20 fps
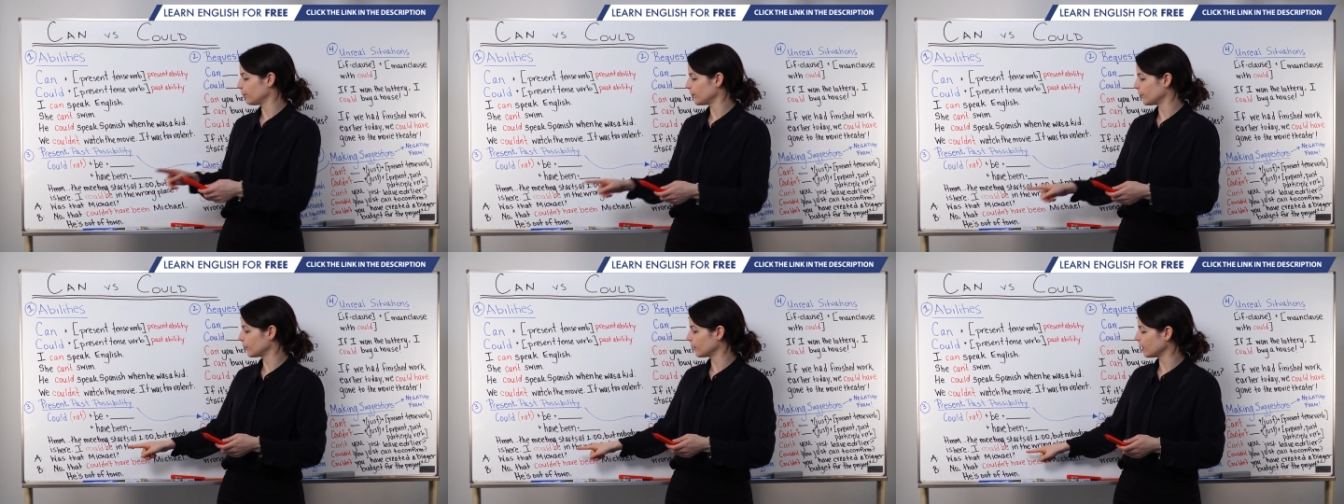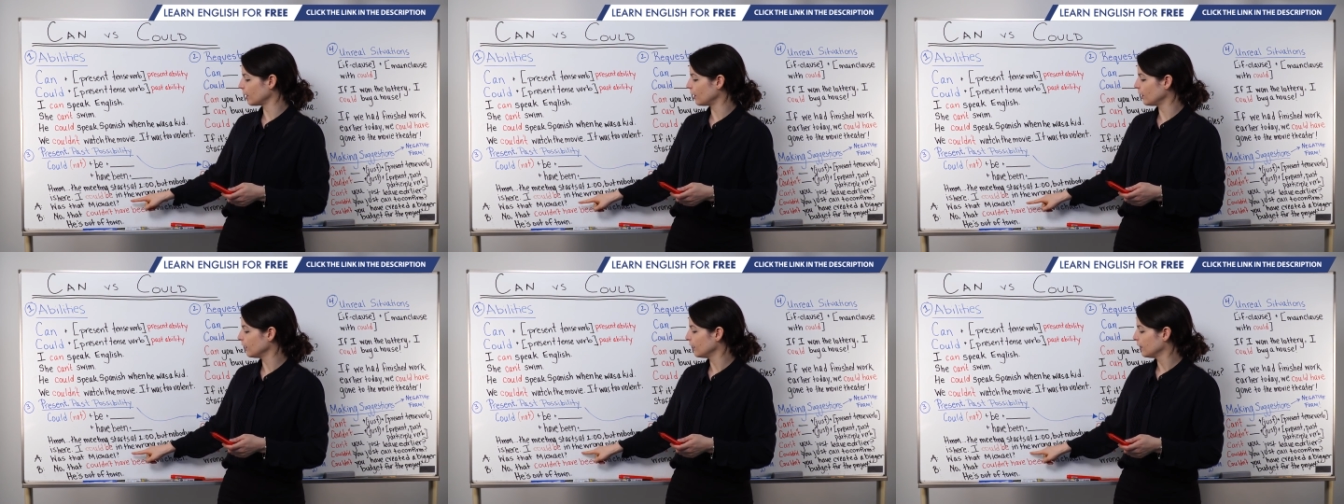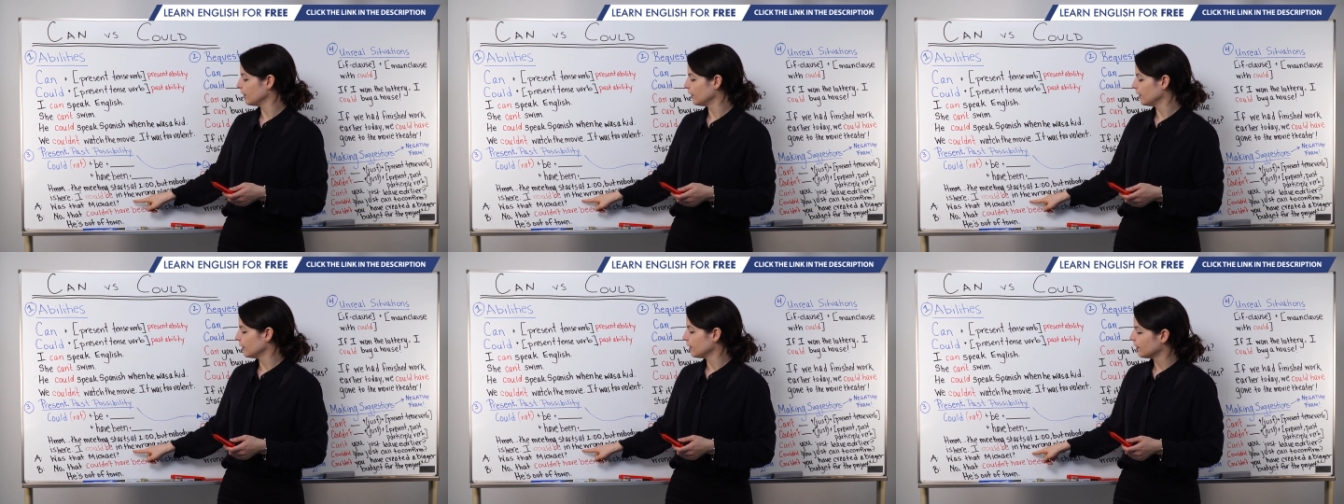So here
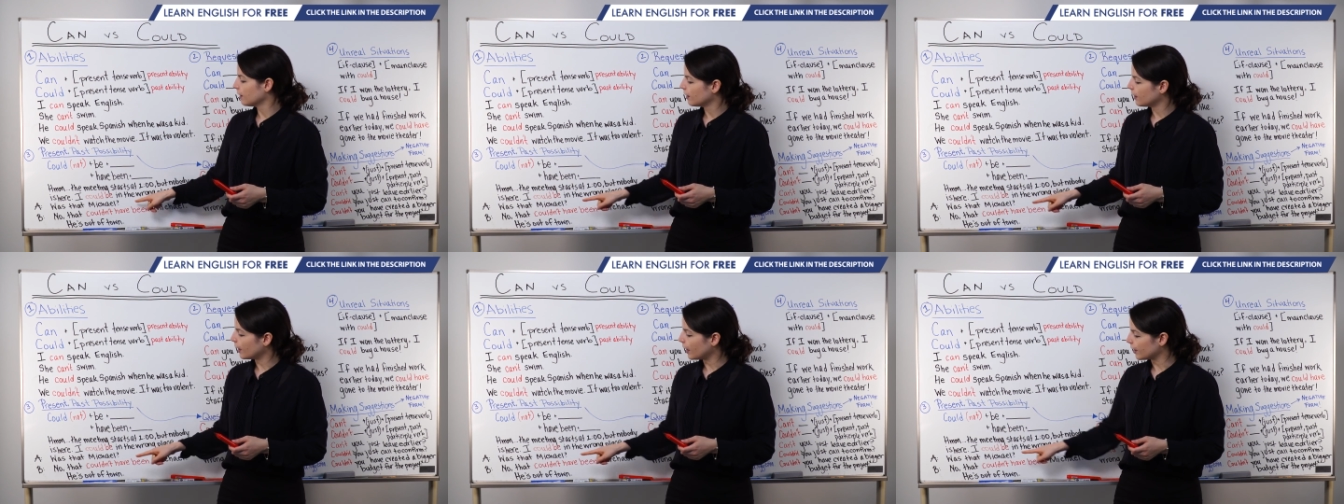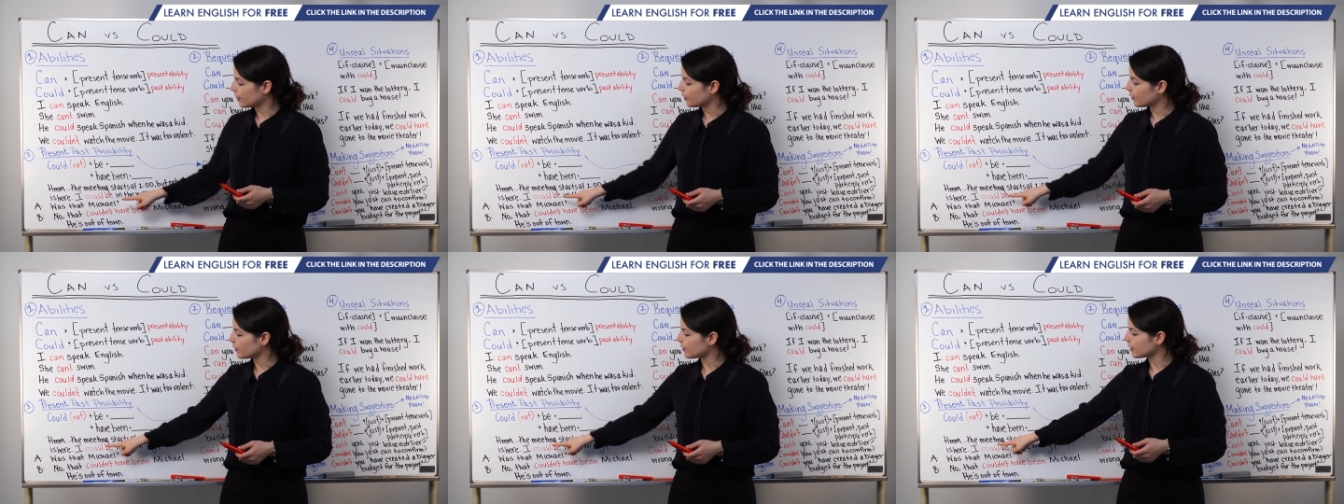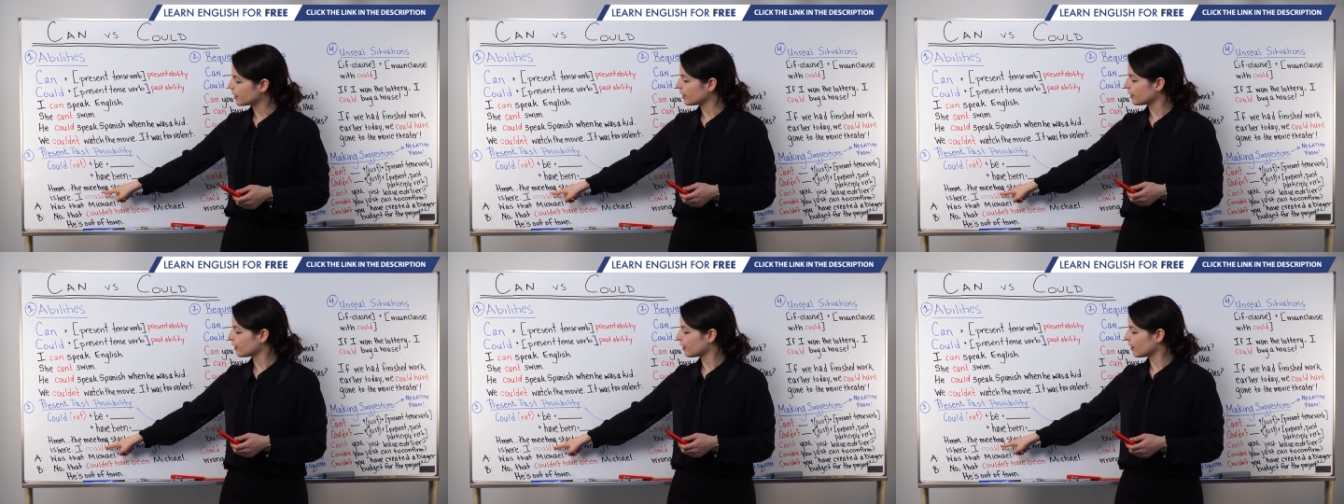I
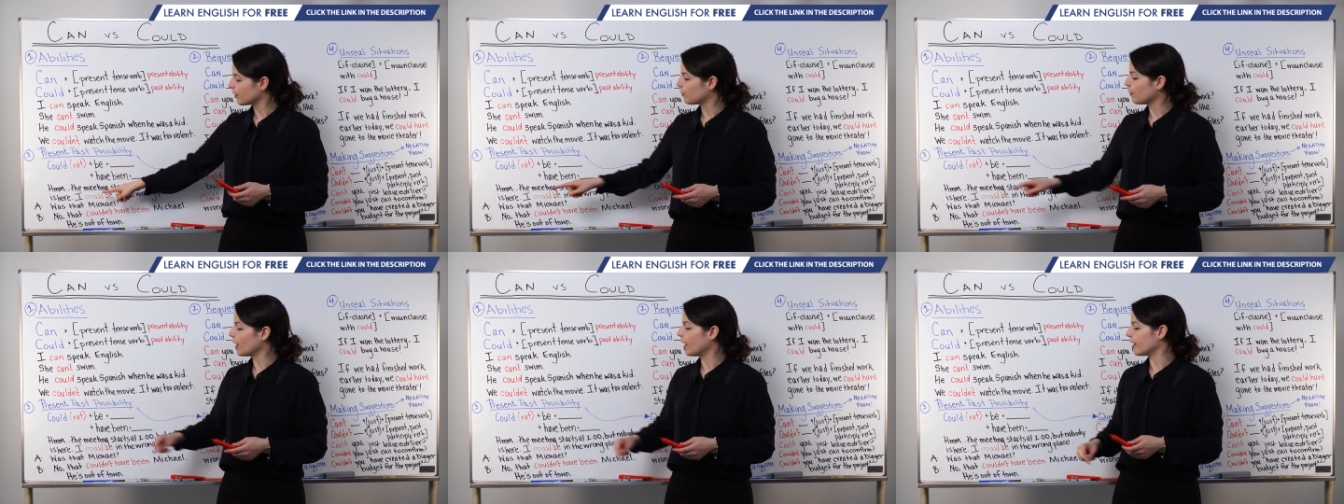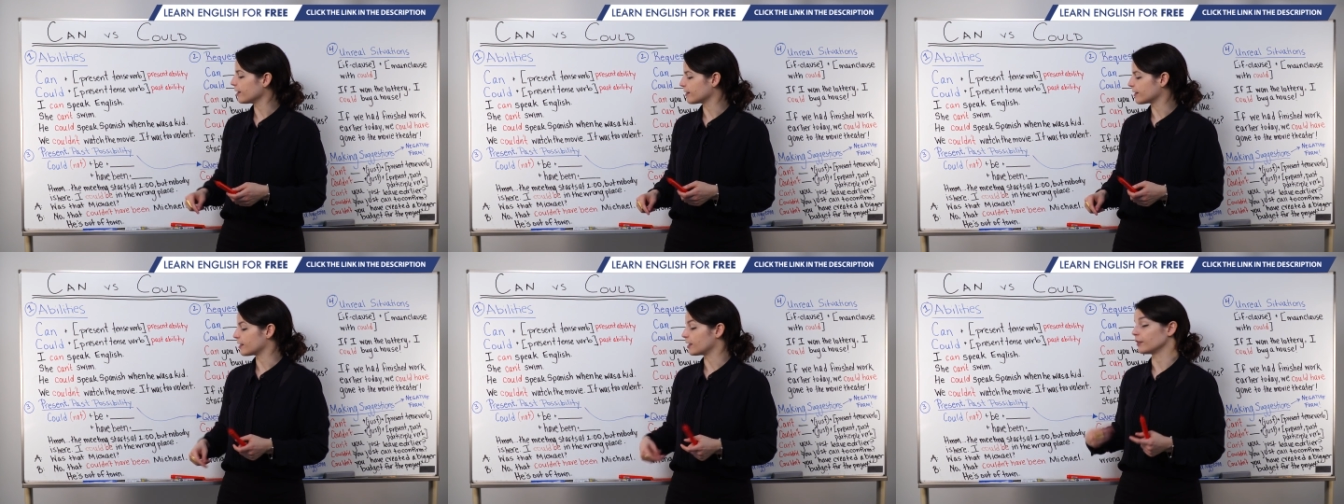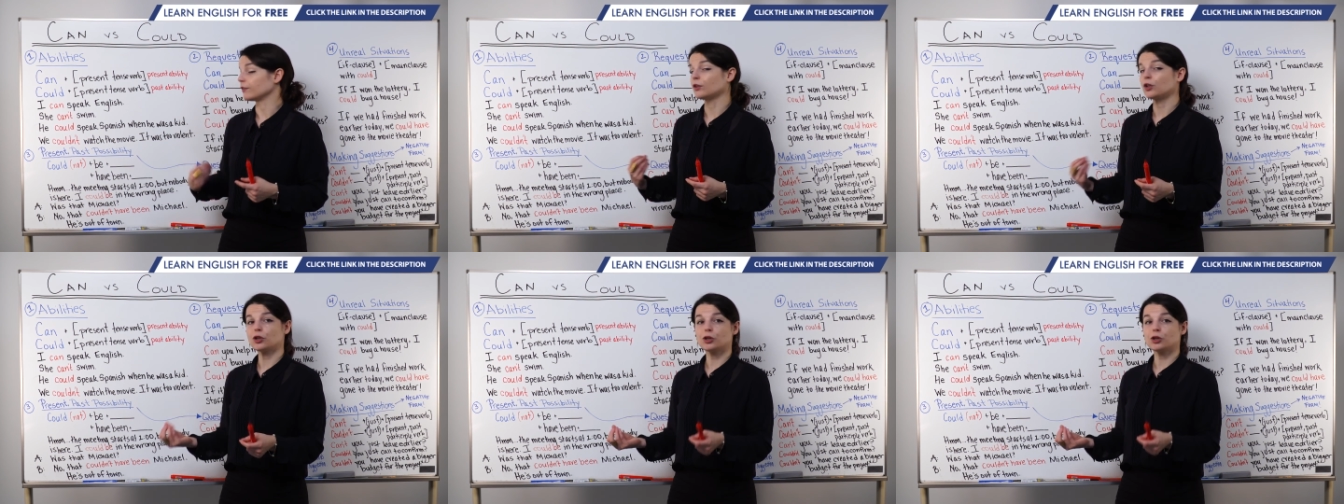used the positive